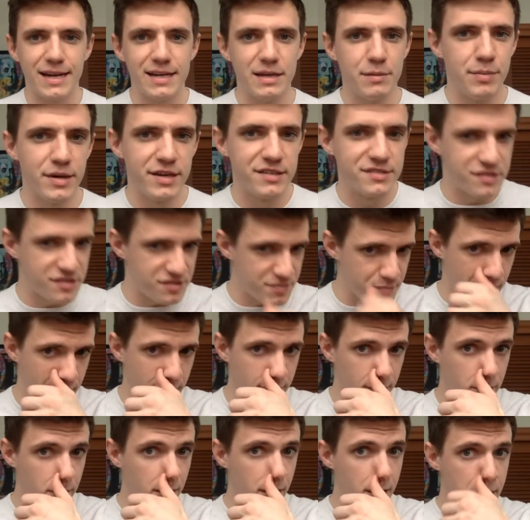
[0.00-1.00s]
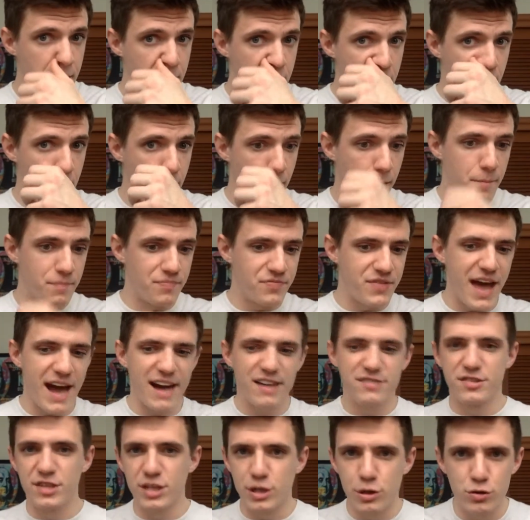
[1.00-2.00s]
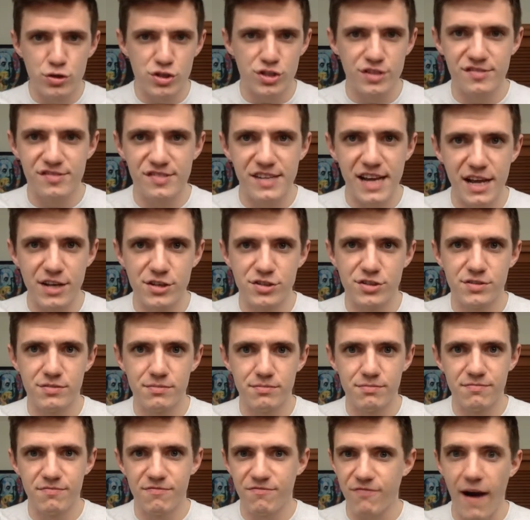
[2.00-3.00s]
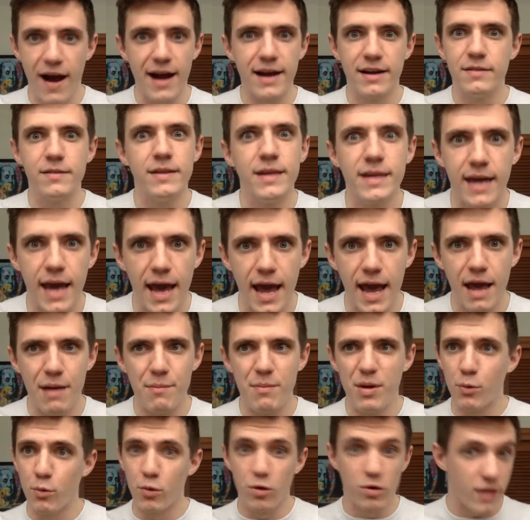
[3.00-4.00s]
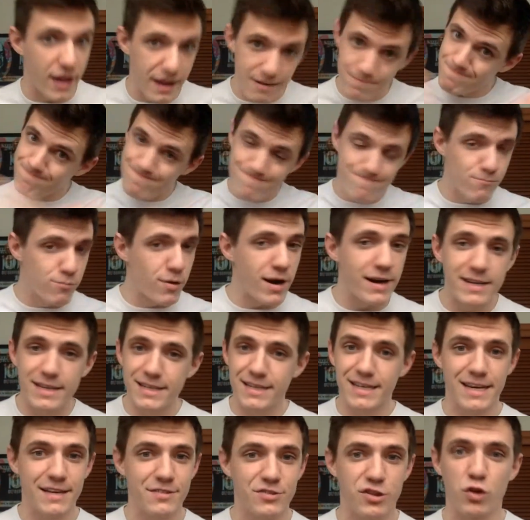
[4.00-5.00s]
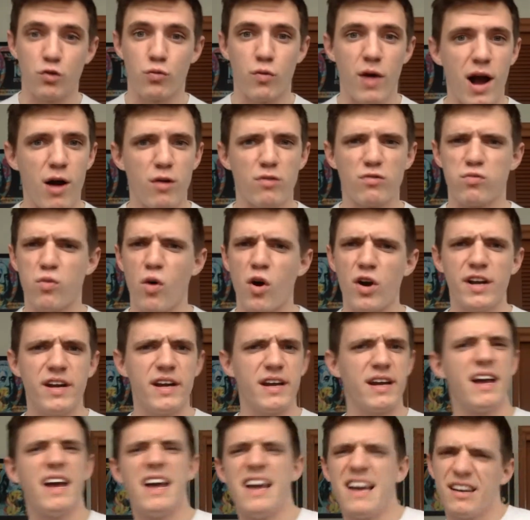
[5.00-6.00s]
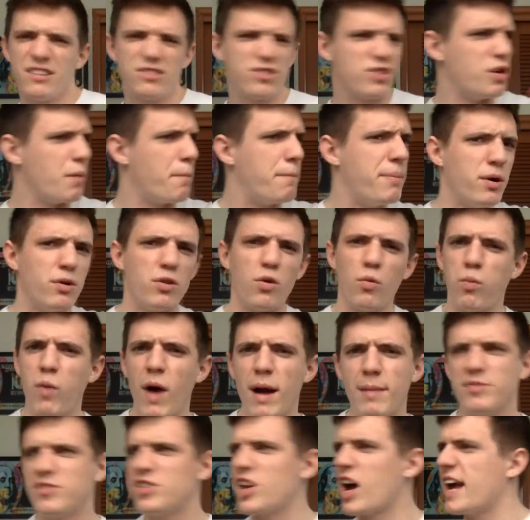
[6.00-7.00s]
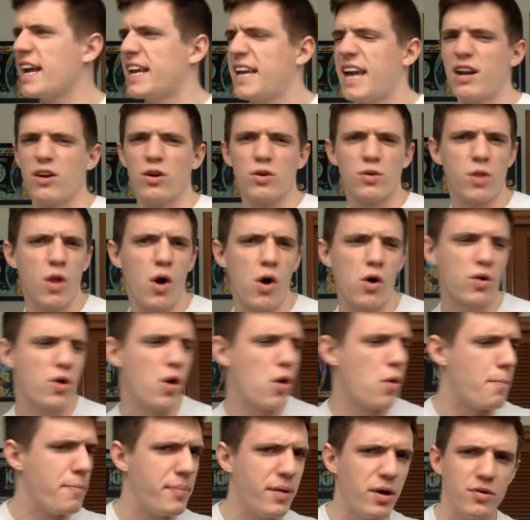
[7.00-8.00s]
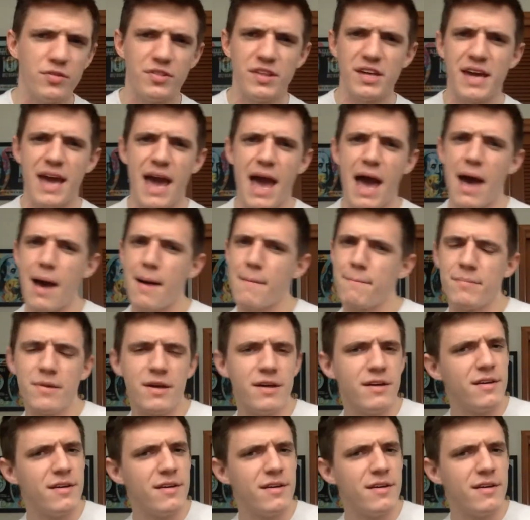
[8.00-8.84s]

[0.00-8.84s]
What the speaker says: business model, the execution stage finally came. And we're like ready to hit the ground running. I was going to build a website, get our logo, build the app,